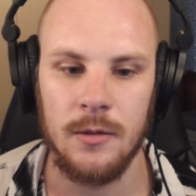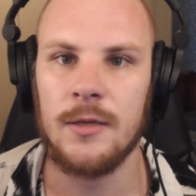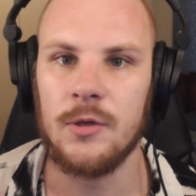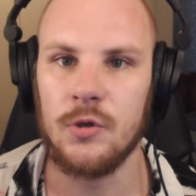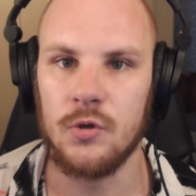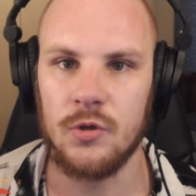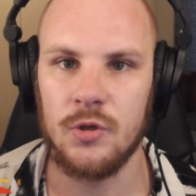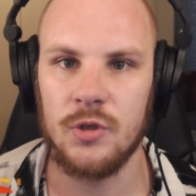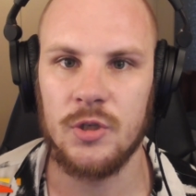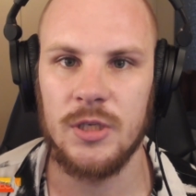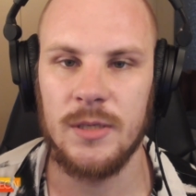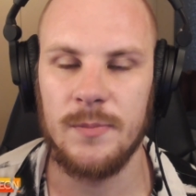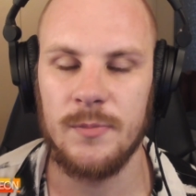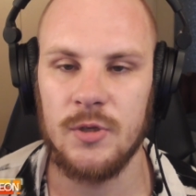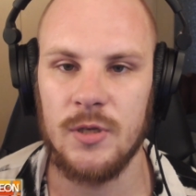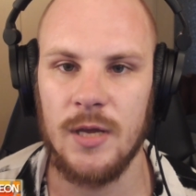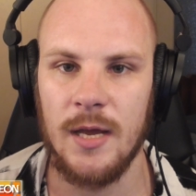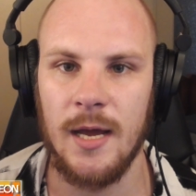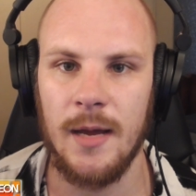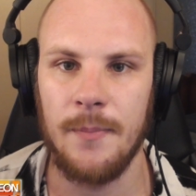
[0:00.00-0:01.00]
It also
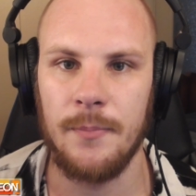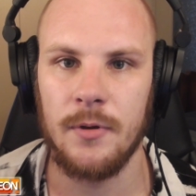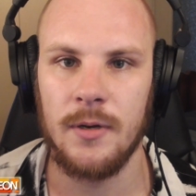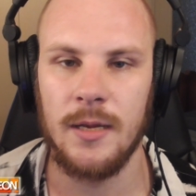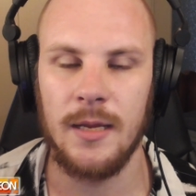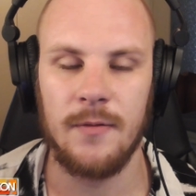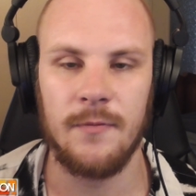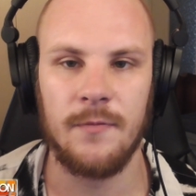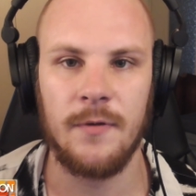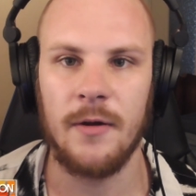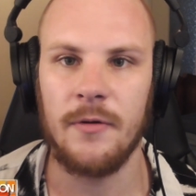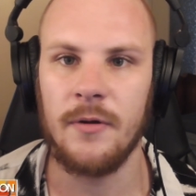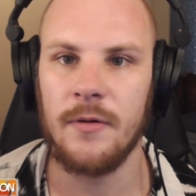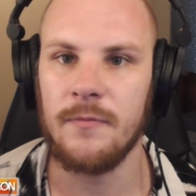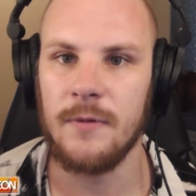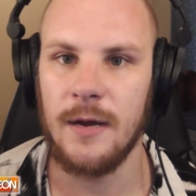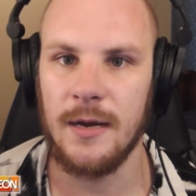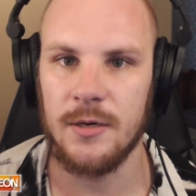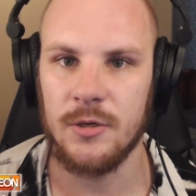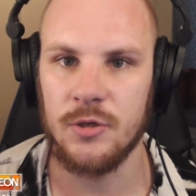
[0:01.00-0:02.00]
seems to happen in very
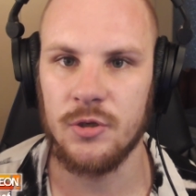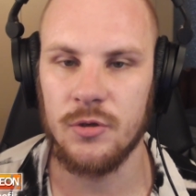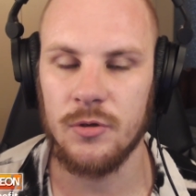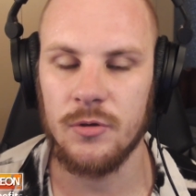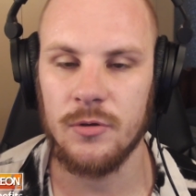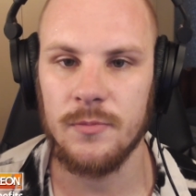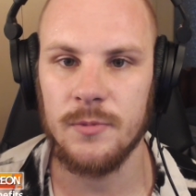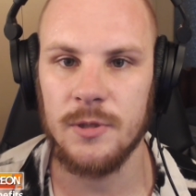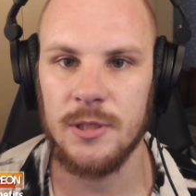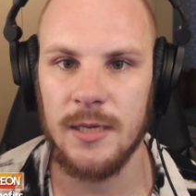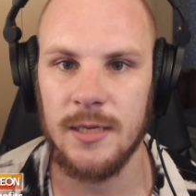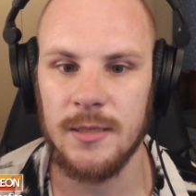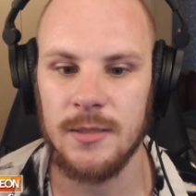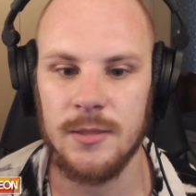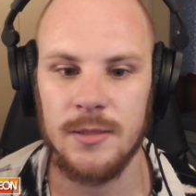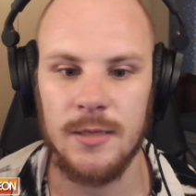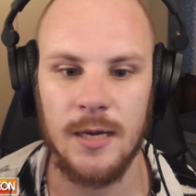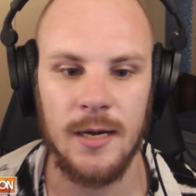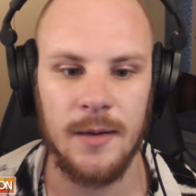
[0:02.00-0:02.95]
rare circumstances.